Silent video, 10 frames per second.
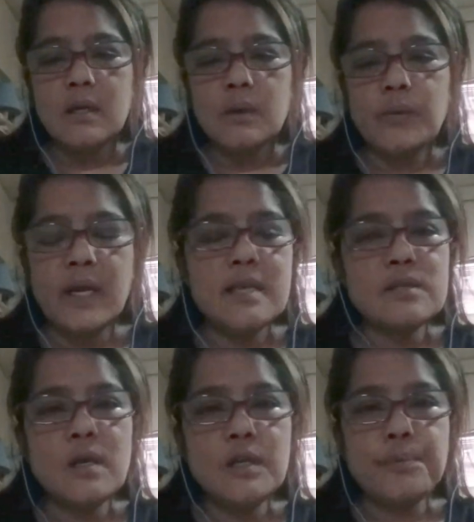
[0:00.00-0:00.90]
When I
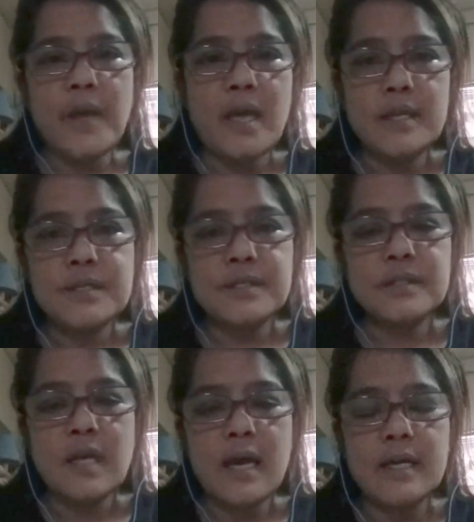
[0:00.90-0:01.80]
saw their page,
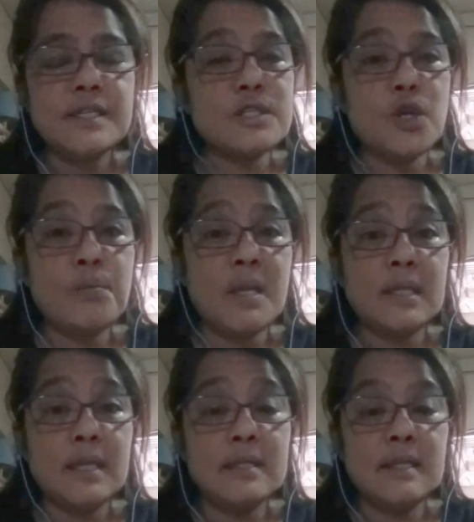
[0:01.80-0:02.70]
I just
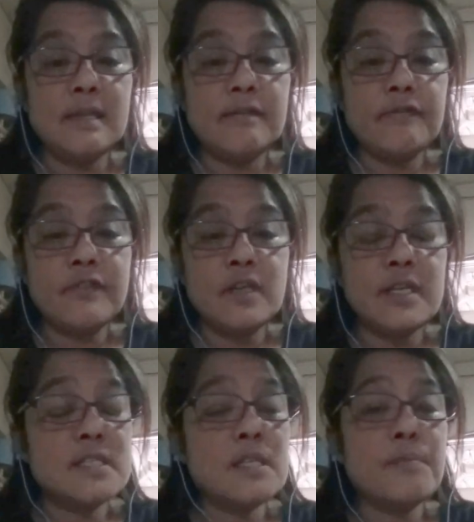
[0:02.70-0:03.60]
commented if there
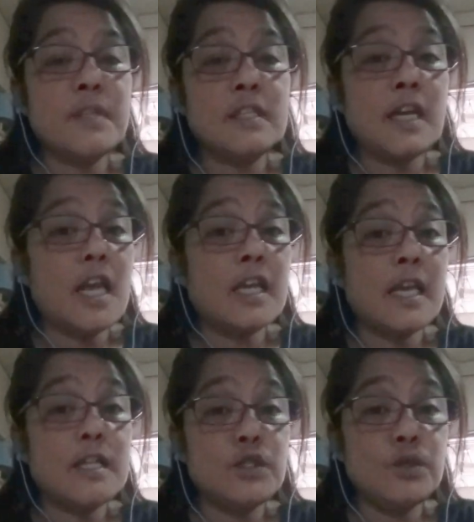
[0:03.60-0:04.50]
is something that I
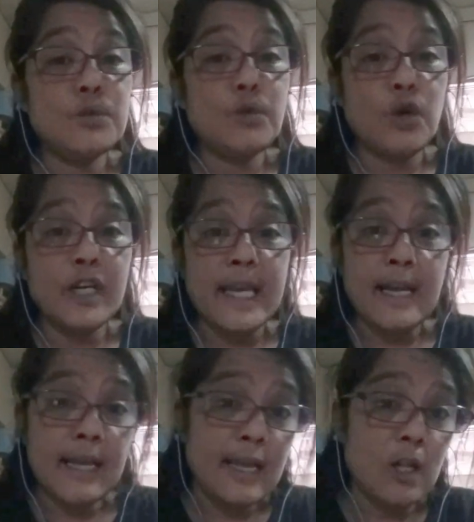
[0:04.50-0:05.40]
can do or
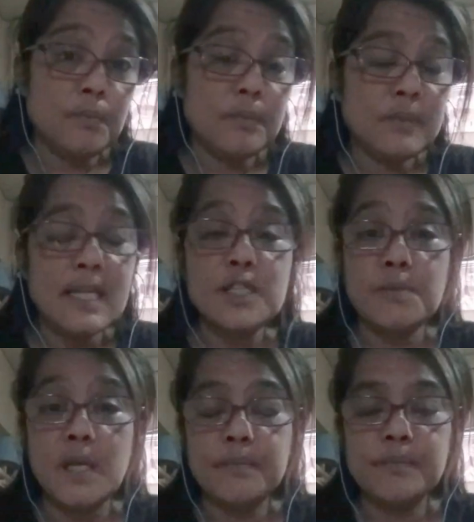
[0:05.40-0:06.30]
can I help. That's
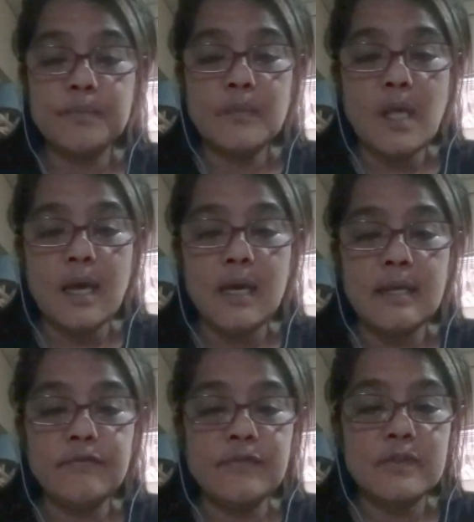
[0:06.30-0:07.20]
me.
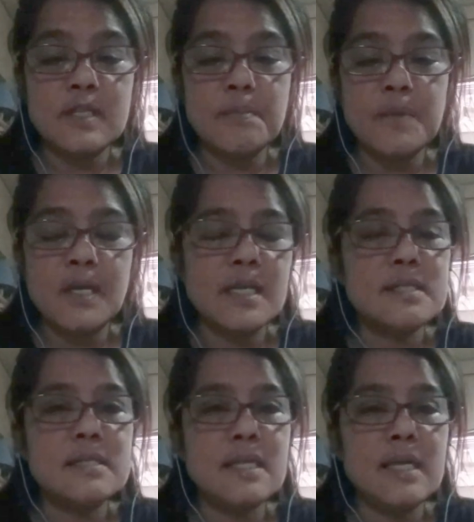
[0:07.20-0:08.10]
If somebody
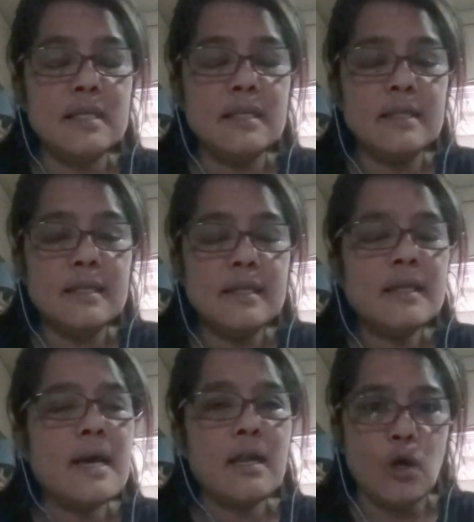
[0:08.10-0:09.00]
is need,
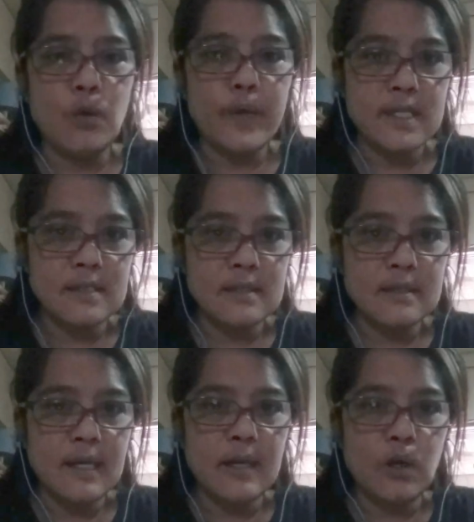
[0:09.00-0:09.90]
I always
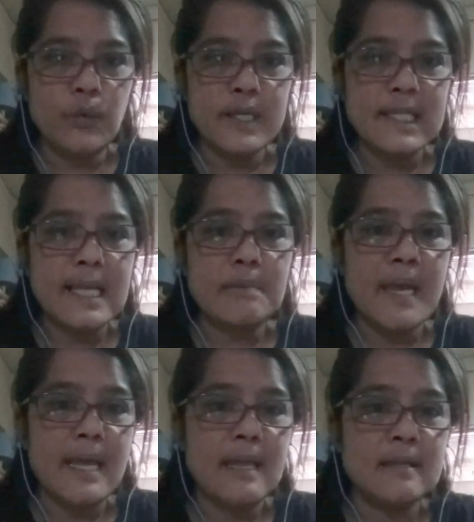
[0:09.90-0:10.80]
lend
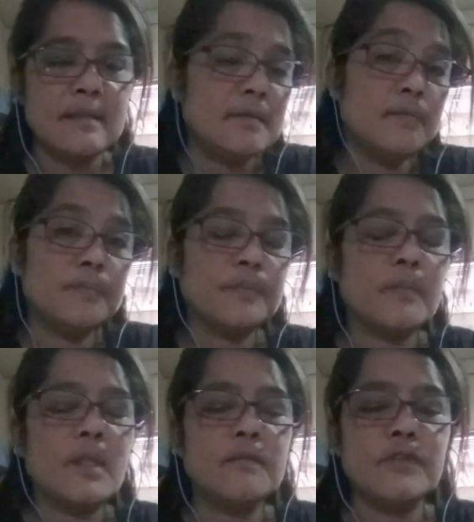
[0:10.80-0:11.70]
my hand
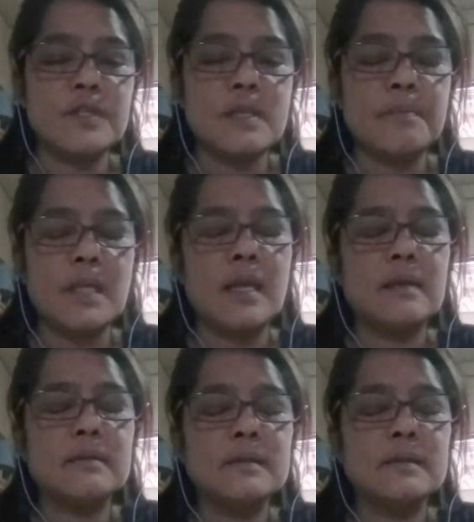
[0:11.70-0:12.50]
for something.